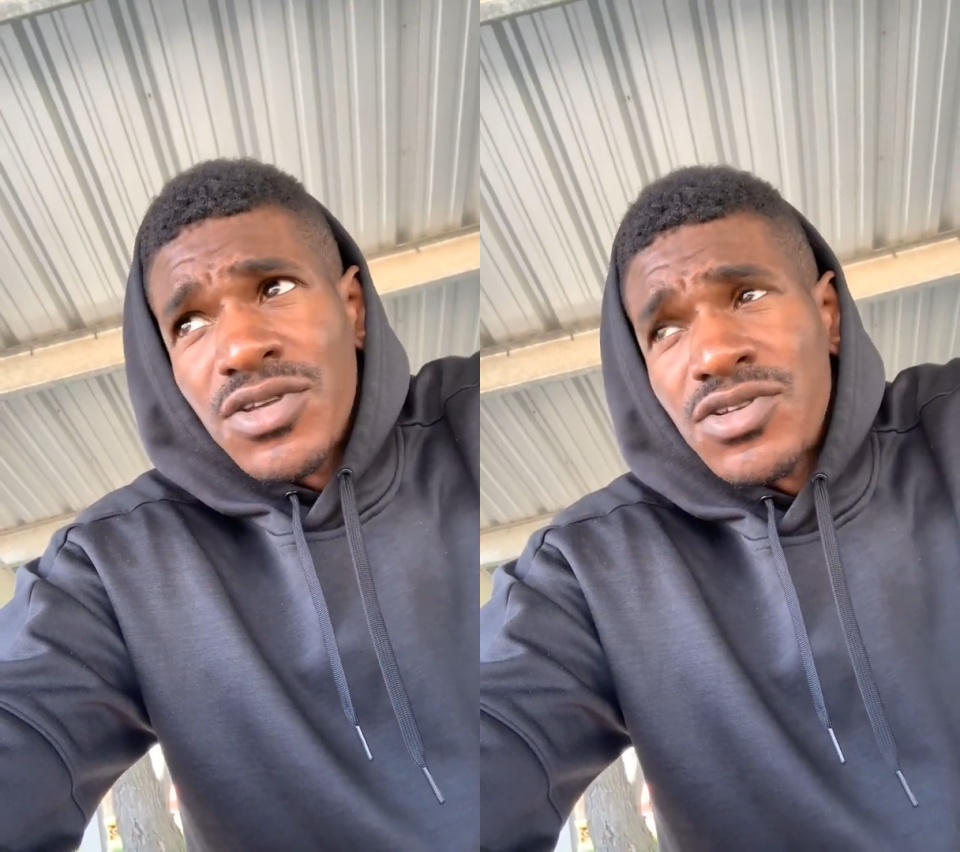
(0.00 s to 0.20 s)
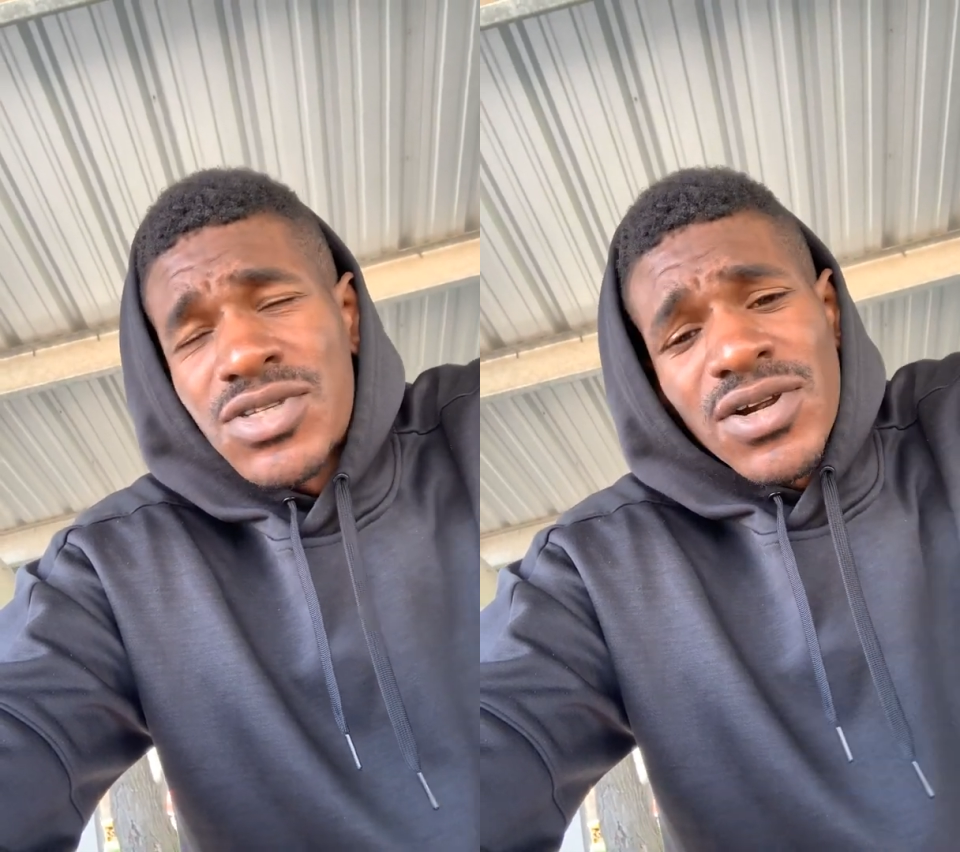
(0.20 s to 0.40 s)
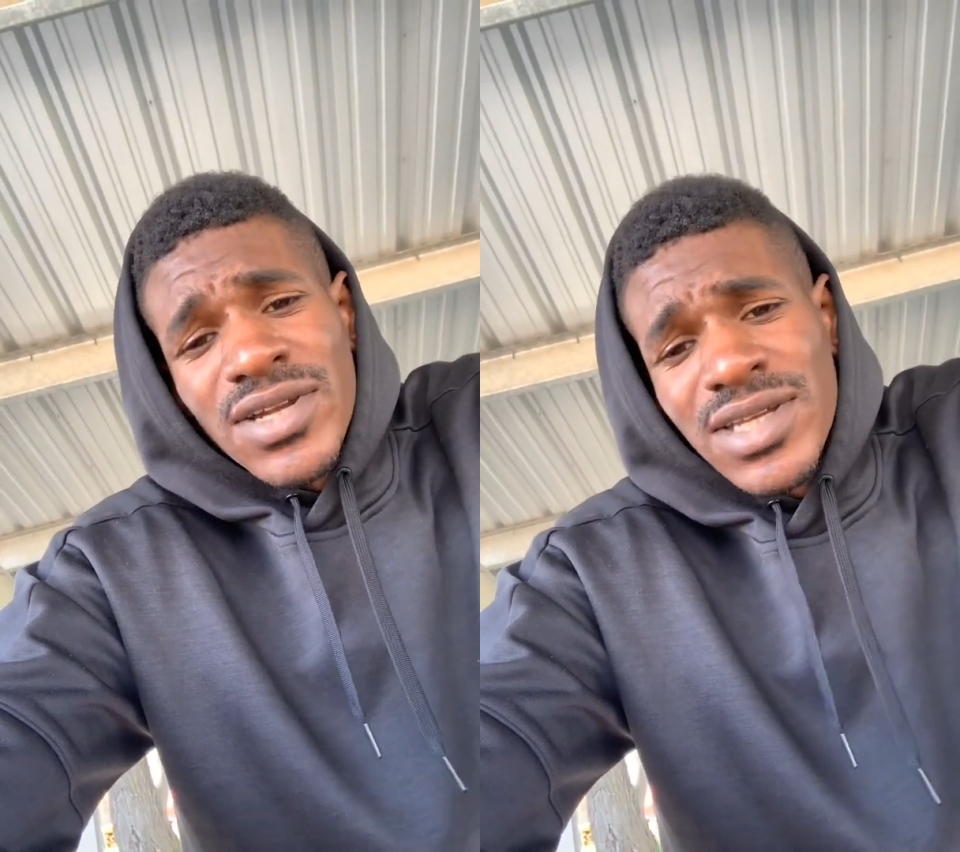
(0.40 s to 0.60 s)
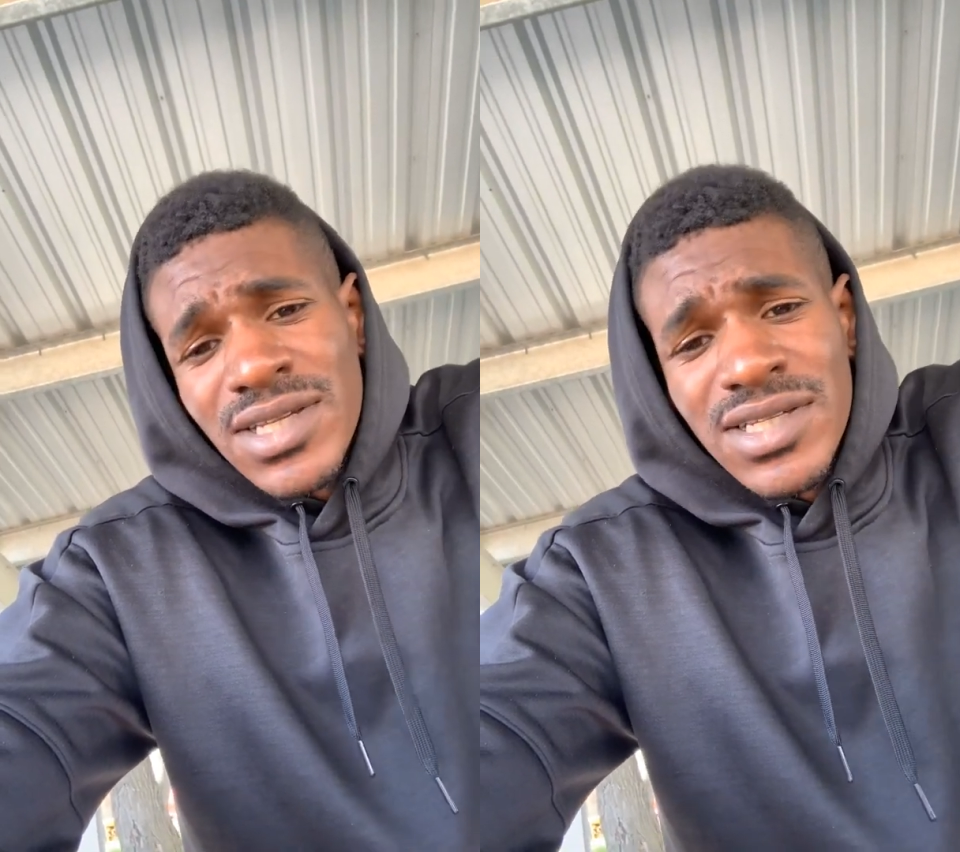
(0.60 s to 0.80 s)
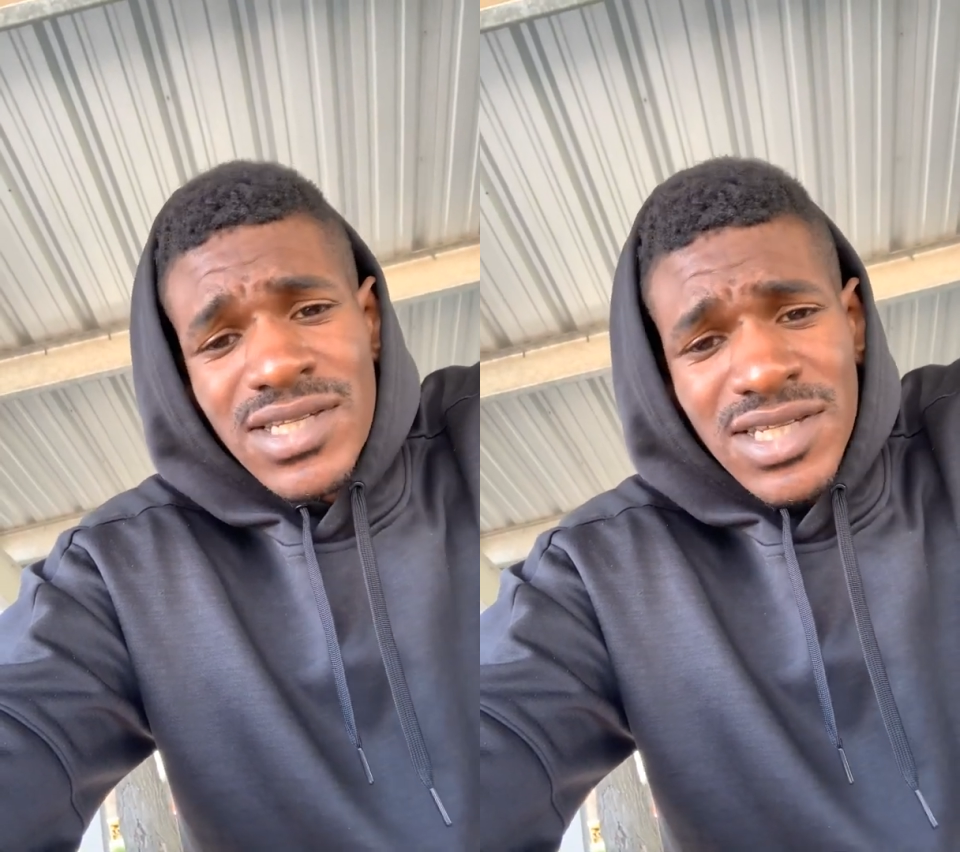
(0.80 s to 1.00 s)
you start
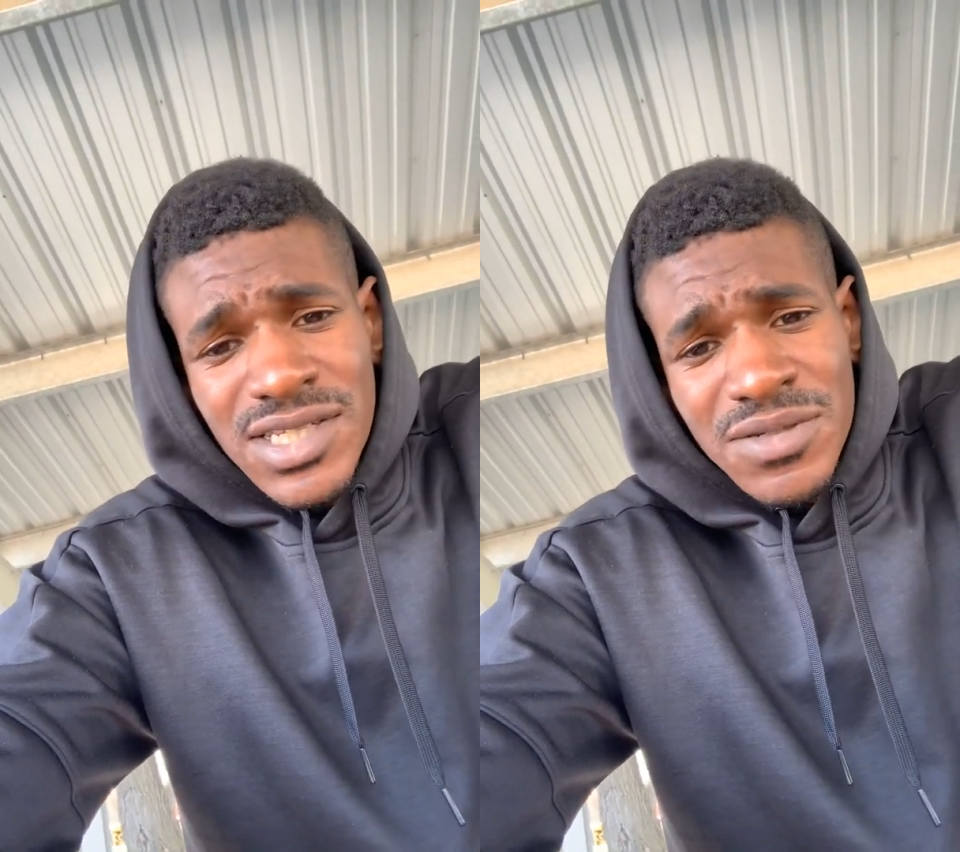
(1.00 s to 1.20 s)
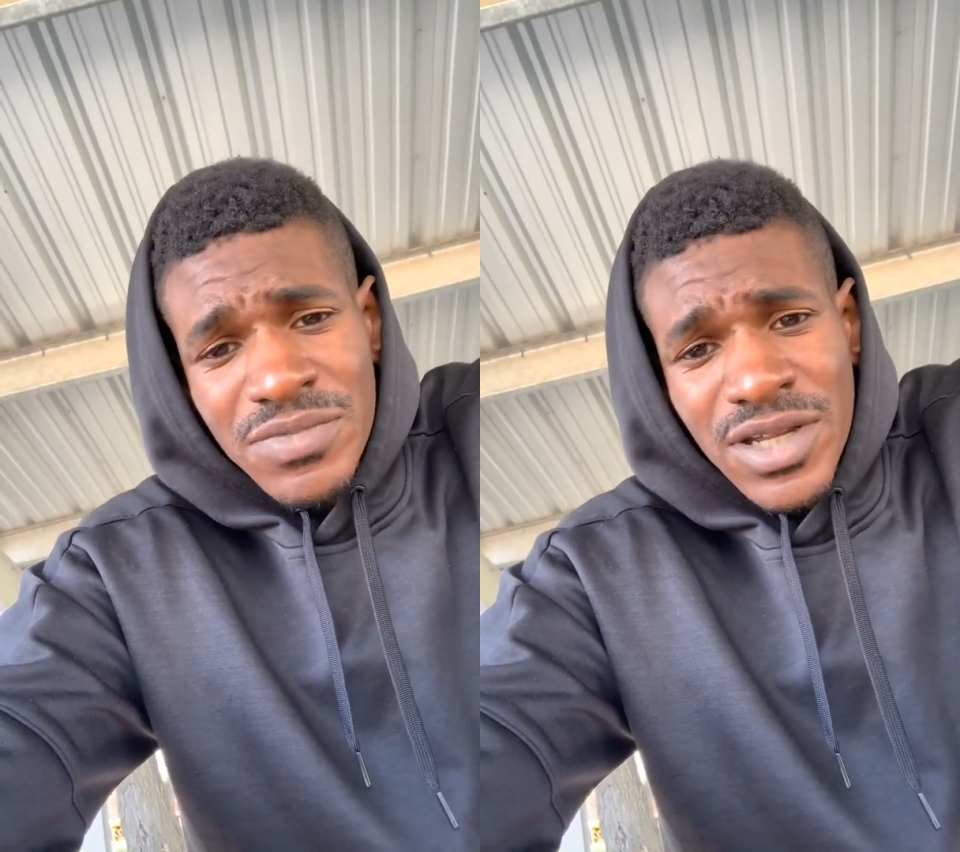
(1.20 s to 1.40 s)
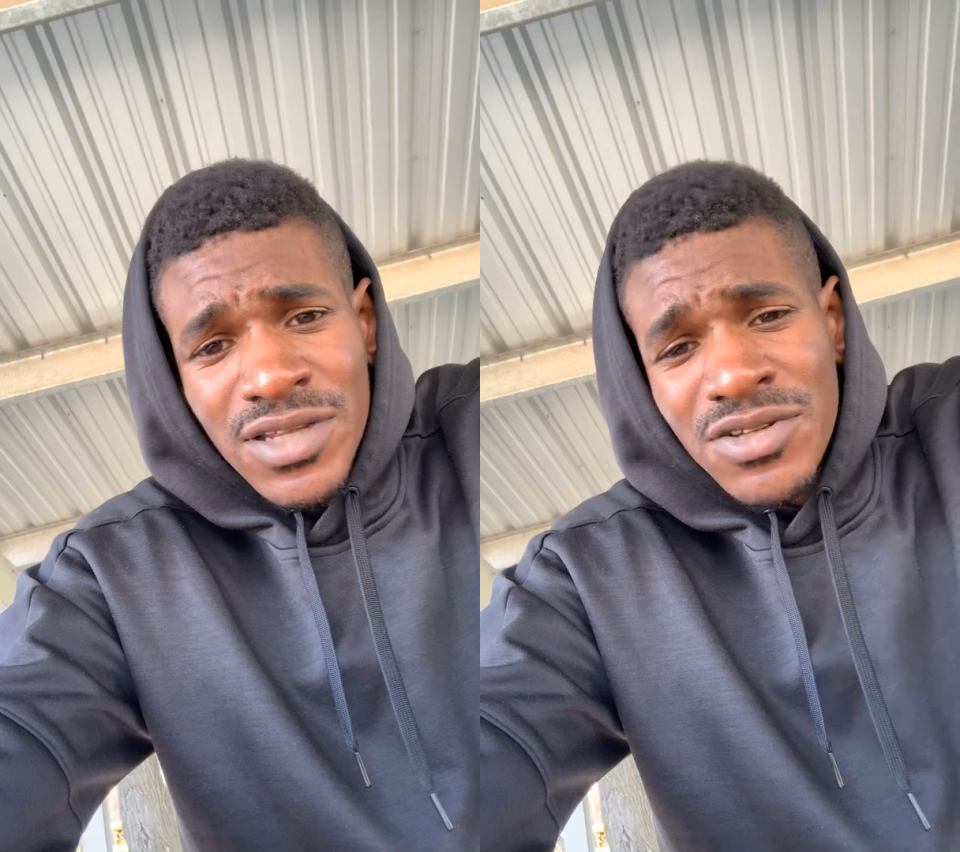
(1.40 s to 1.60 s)
getting detention pay.